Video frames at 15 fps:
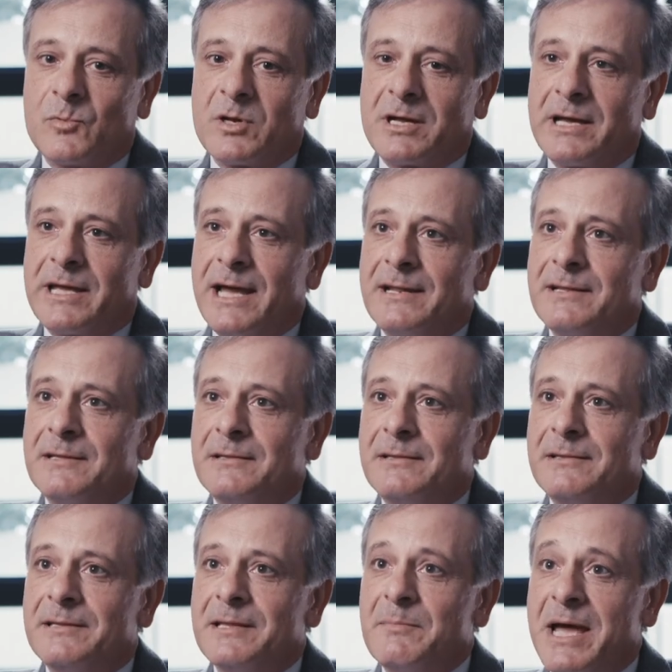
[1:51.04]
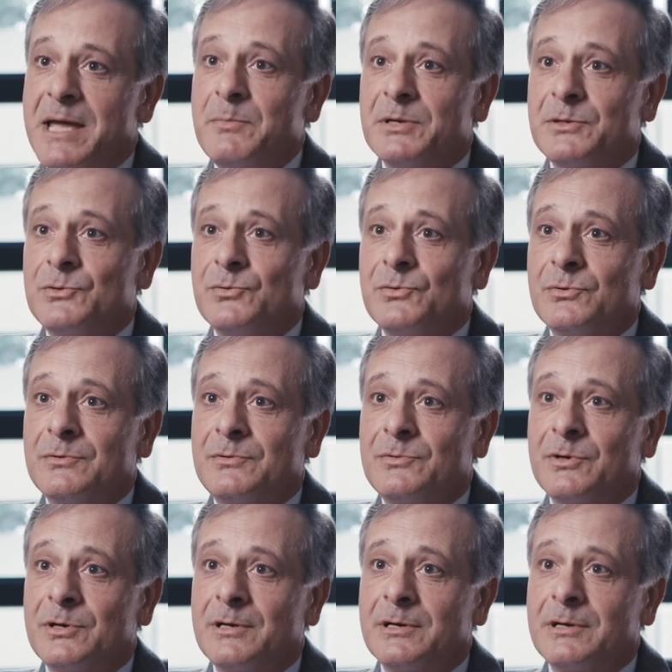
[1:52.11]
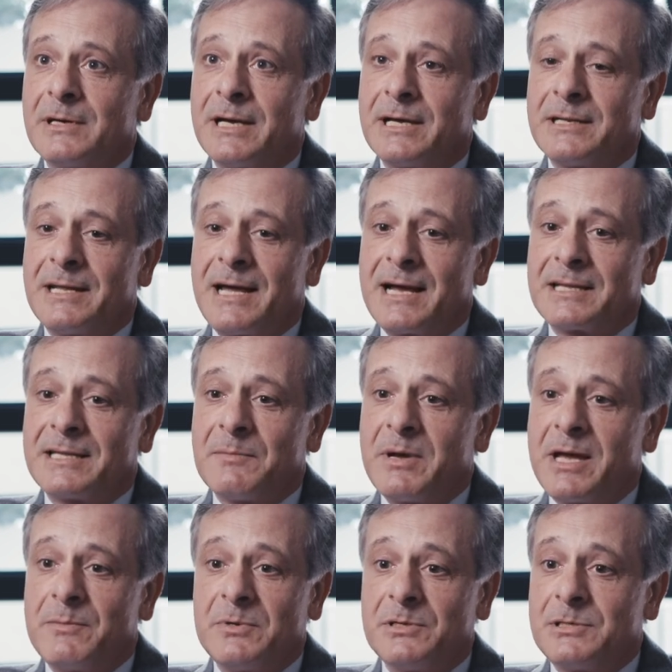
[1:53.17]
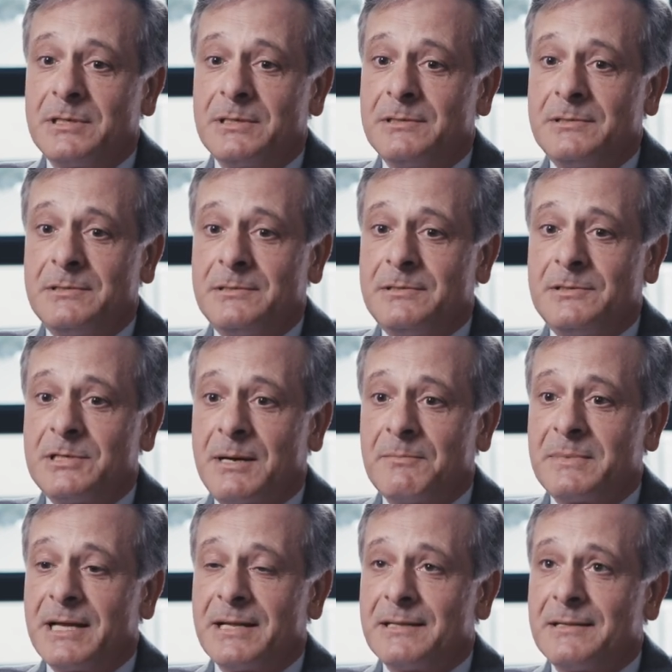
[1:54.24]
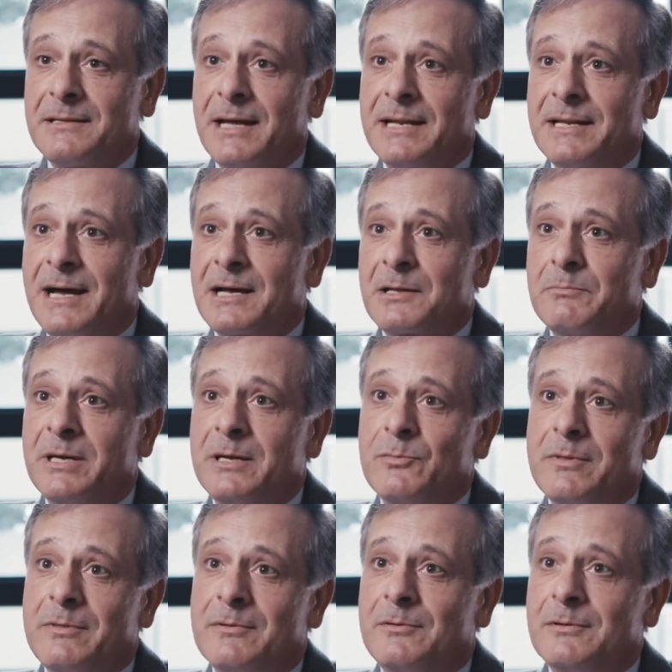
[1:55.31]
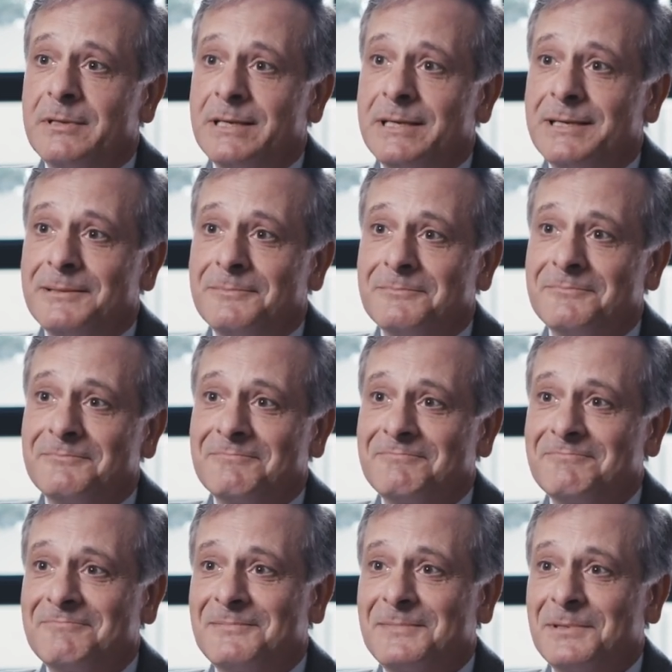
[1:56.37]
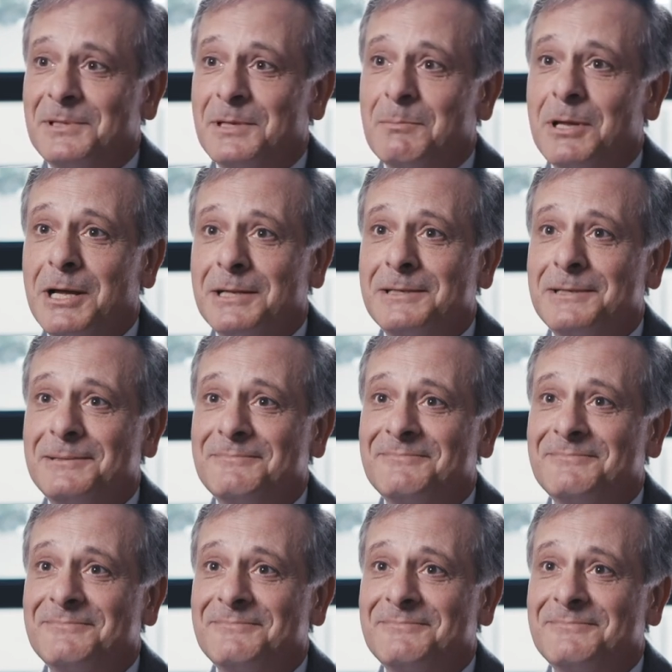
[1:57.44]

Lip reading: when I handed the baby to her and hugged the baby, she jumped and hugged me with all the blood